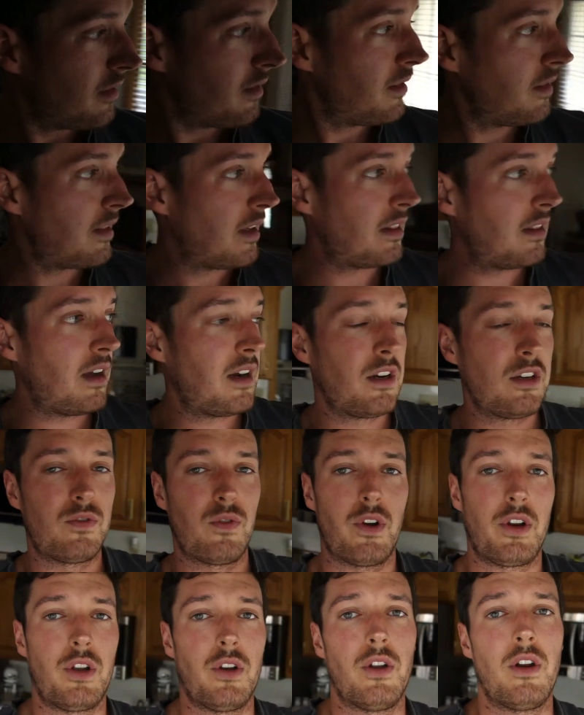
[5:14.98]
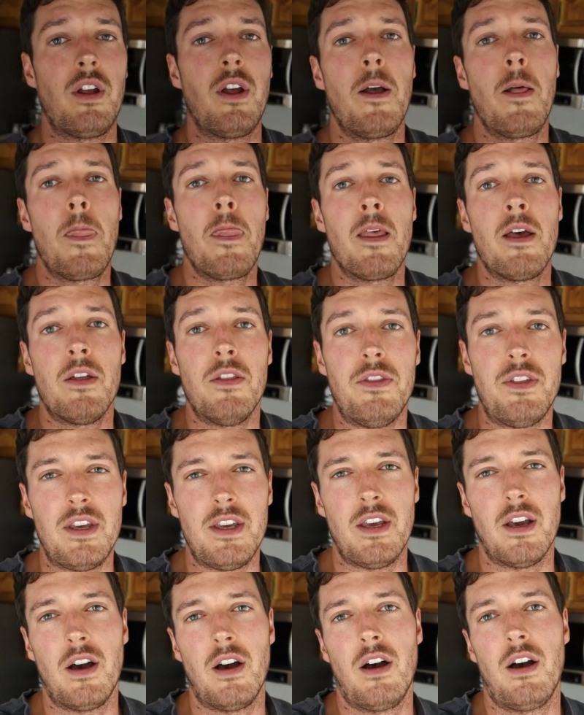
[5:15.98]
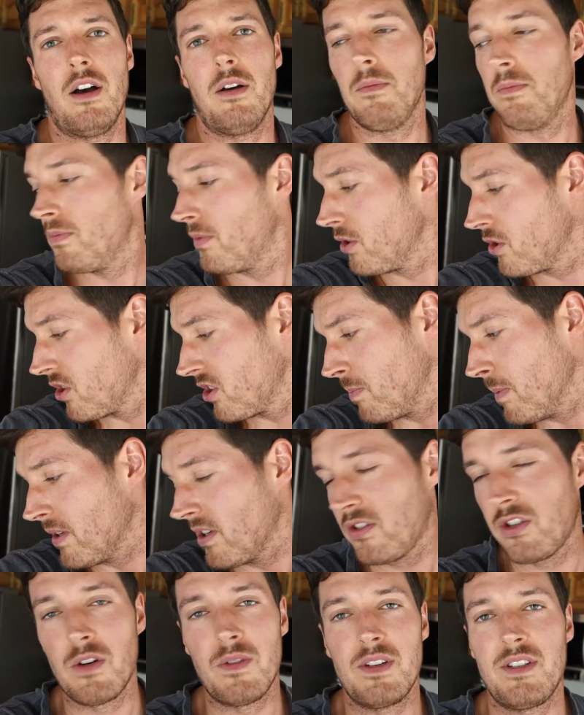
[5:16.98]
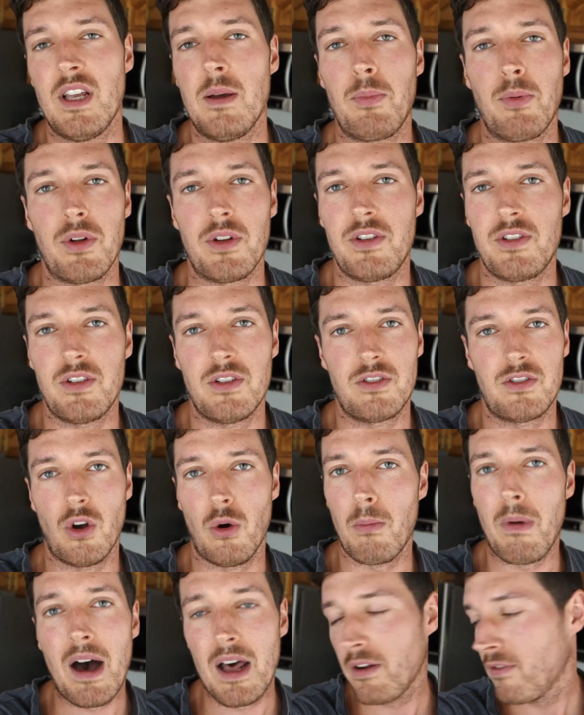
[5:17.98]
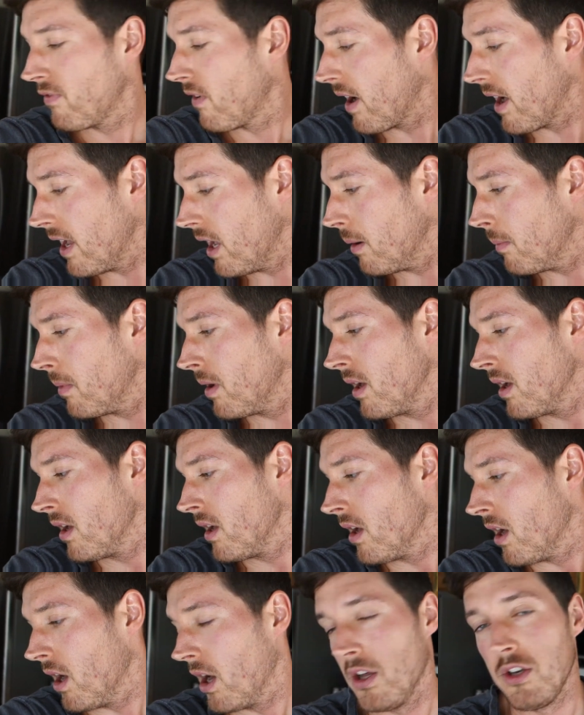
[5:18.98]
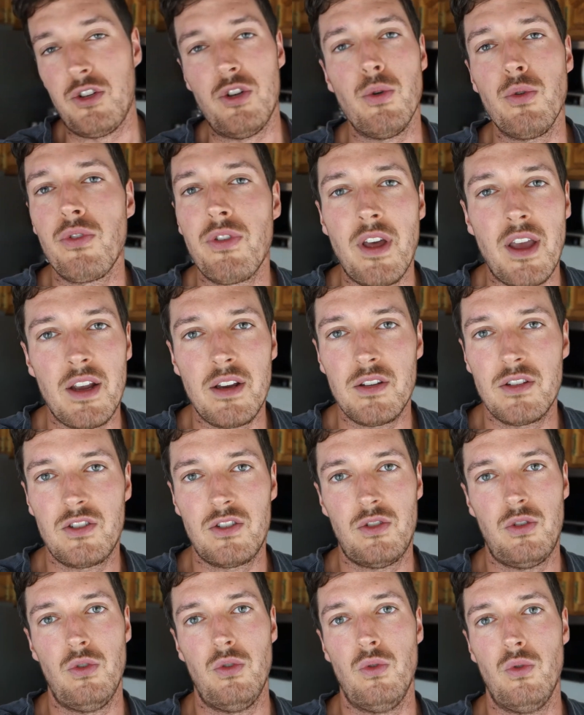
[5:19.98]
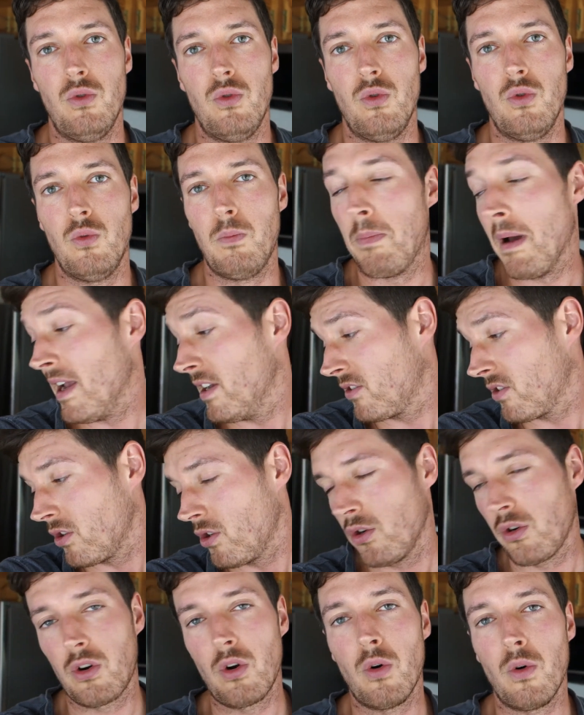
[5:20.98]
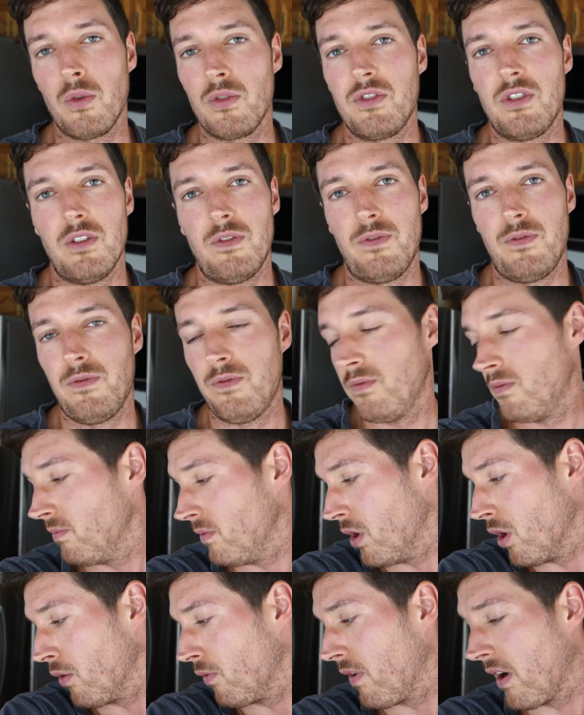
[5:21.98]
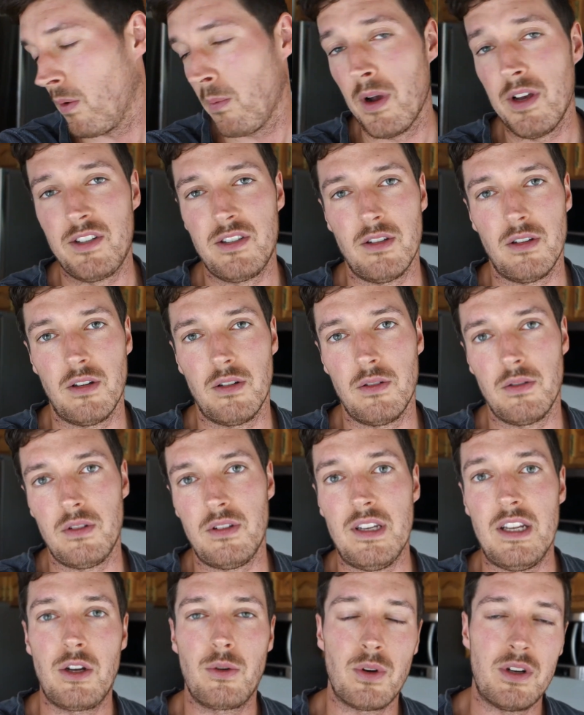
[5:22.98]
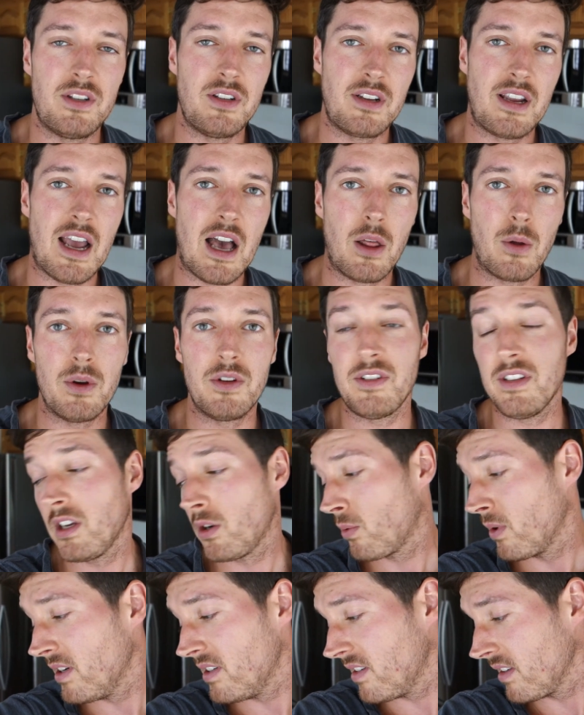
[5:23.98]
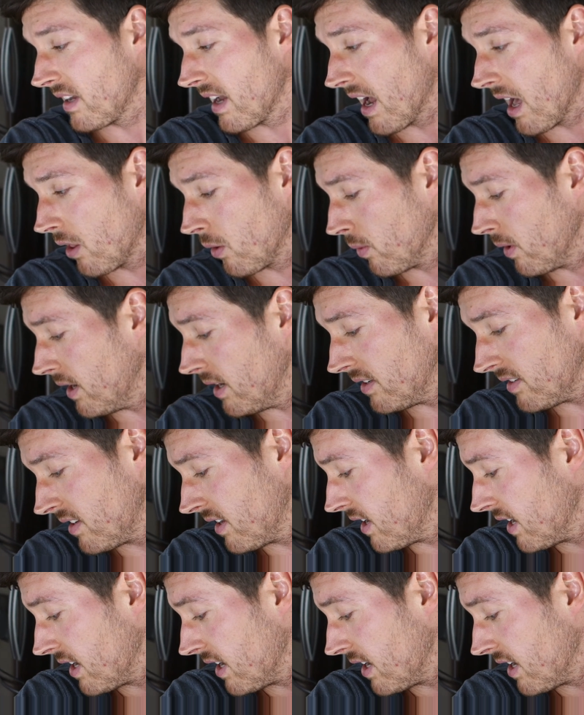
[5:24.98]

that lighting's very good. The, uh, they're just meant to serve as templates, so modify them, uh, do things to, based on your goals. If, you know, find ways to decrease the calories, increase the calories,